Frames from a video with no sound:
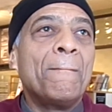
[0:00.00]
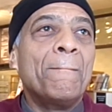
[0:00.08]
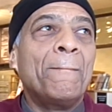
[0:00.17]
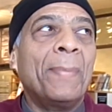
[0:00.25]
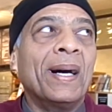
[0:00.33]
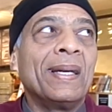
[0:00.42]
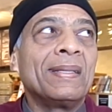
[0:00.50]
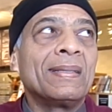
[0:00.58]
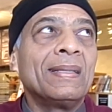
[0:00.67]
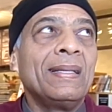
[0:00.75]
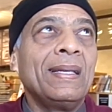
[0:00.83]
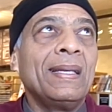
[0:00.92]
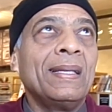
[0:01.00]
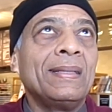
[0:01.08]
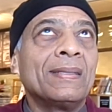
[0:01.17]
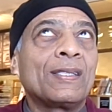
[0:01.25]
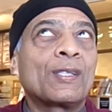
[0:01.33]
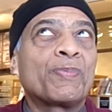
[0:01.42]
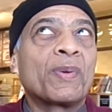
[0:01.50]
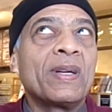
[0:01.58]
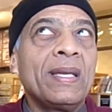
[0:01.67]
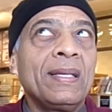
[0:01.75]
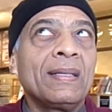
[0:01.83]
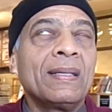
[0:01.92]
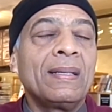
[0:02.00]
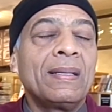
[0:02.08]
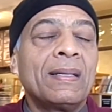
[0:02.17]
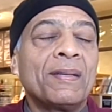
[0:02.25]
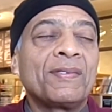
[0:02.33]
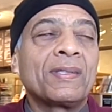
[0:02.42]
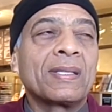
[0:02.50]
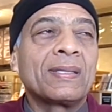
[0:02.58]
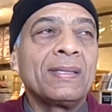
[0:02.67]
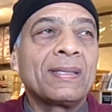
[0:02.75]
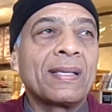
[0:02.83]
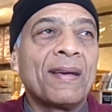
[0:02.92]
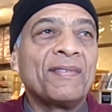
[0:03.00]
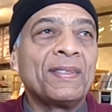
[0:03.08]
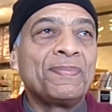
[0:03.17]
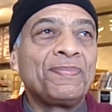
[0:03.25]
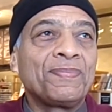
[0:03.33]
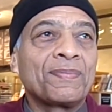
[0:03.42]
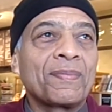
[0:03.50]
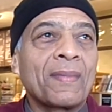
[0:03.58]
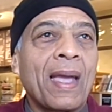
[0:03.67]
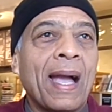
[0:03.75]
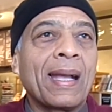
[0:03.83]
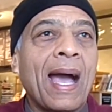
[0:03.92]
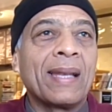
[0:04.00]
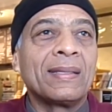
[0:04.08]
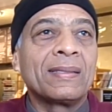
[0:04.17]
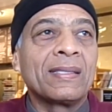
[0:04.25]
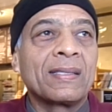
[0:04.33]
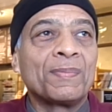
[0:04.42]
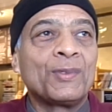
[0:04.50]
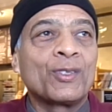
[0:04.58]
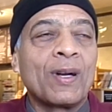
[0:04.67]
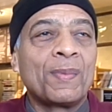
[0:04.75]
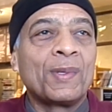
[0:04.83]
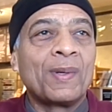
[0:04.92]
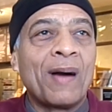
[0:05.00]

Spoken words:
But in the spring of '67, I got into some trouble.